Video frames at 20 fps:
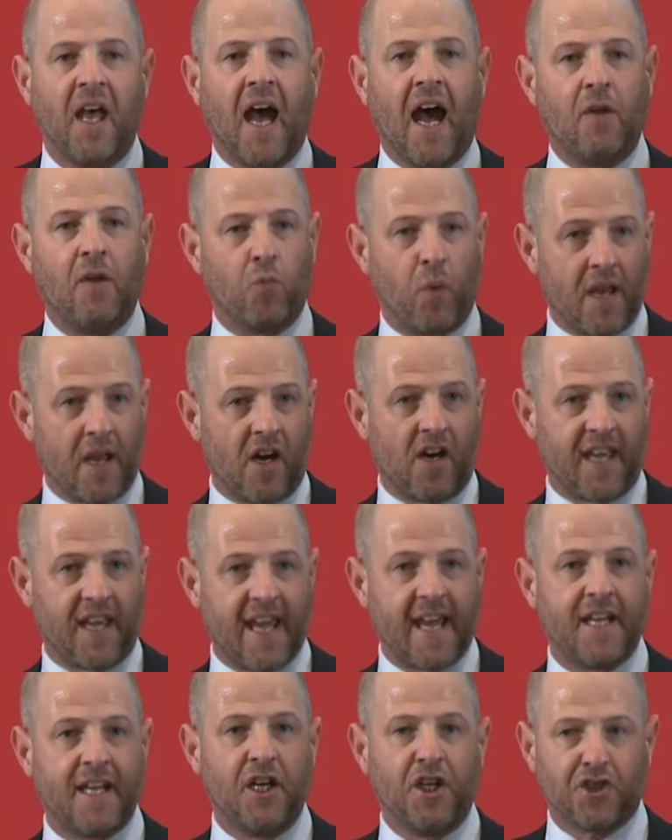And we are
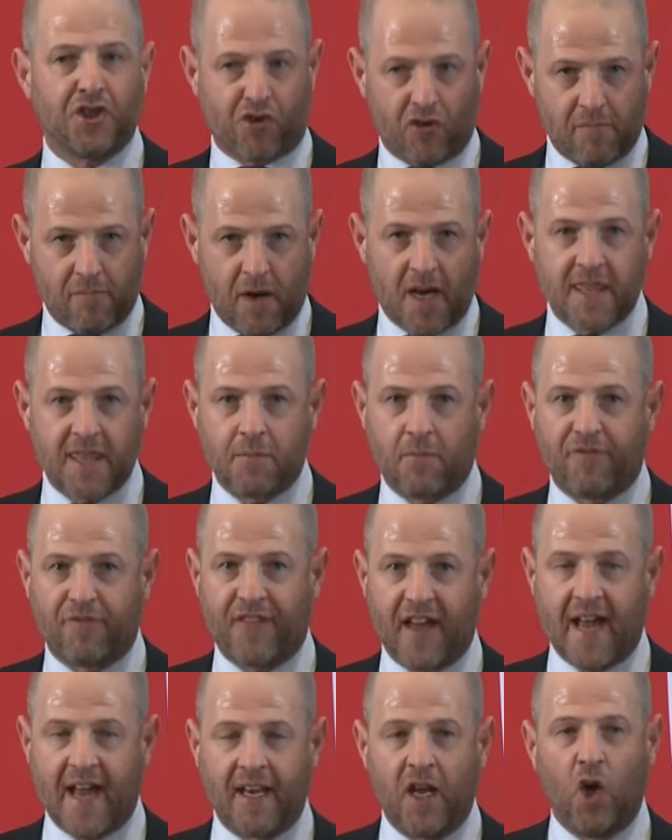here to remind them of
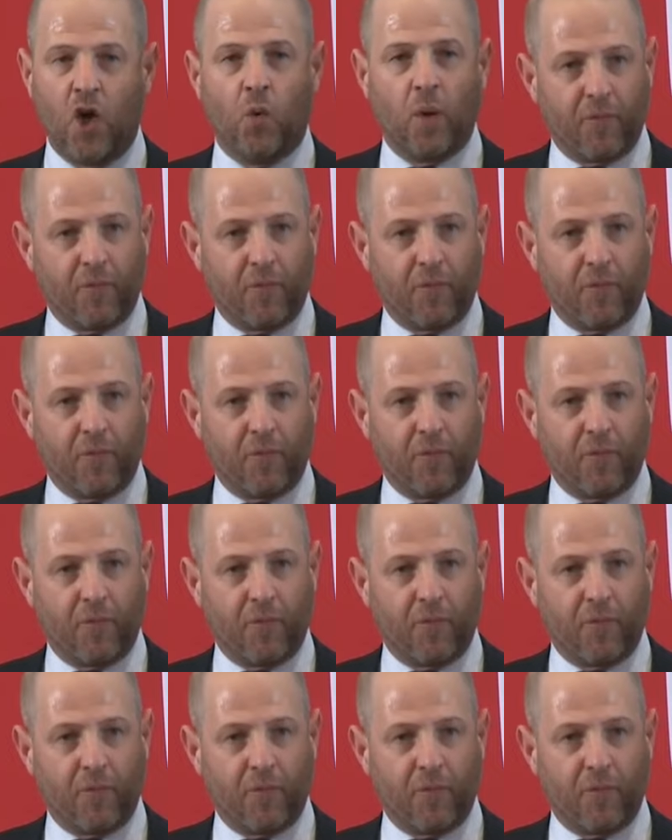that.